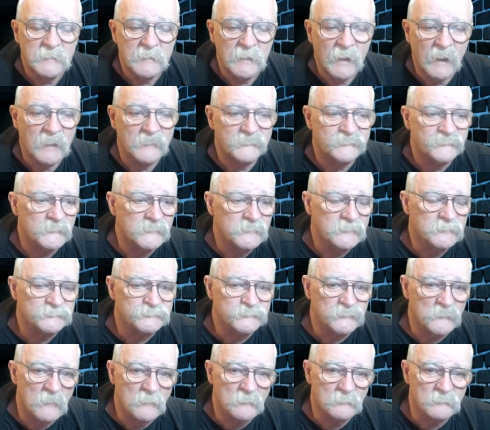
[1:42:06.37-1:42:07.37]
I think
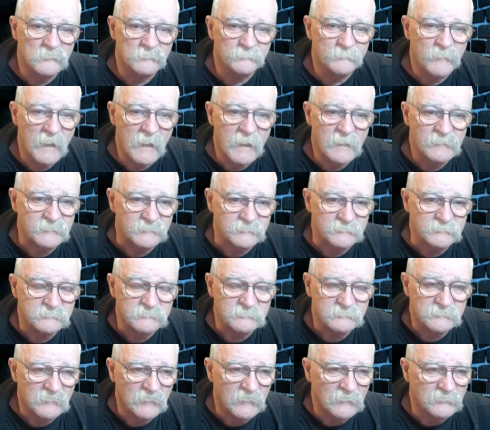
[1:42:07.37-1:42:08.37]
it's all robotic.
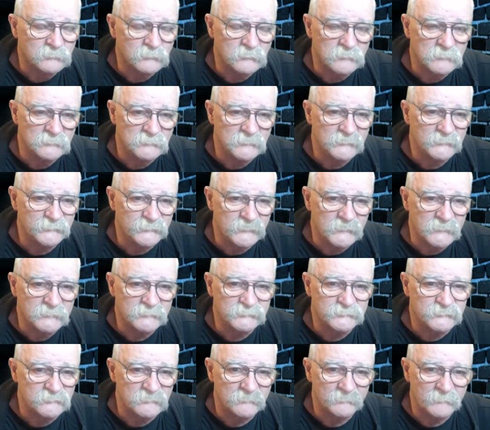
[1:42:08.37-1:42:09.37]
I really think
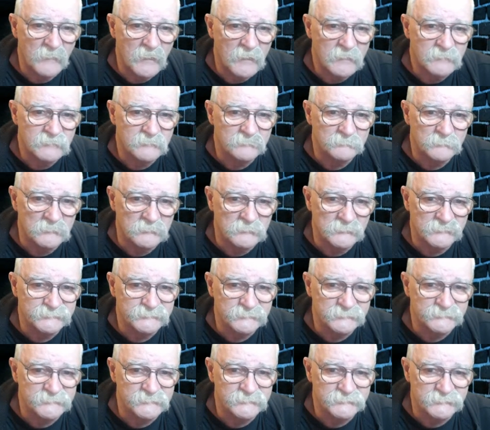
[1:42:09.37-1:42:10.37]
it's robotic,
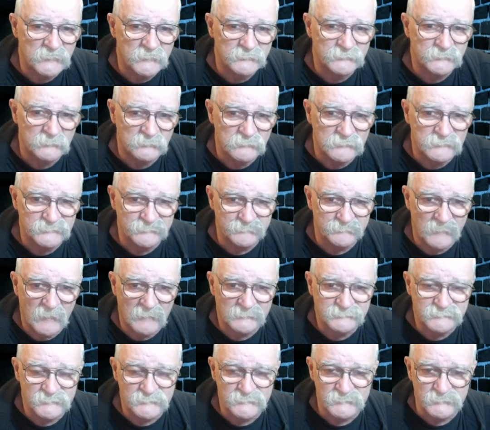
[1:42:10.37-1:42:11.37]
Melissa, just like the
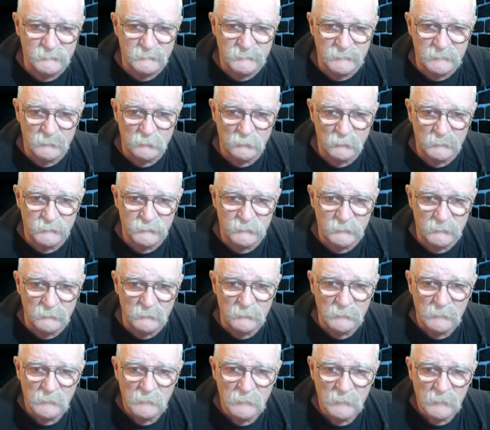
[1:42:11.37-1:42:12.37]
responses you get when you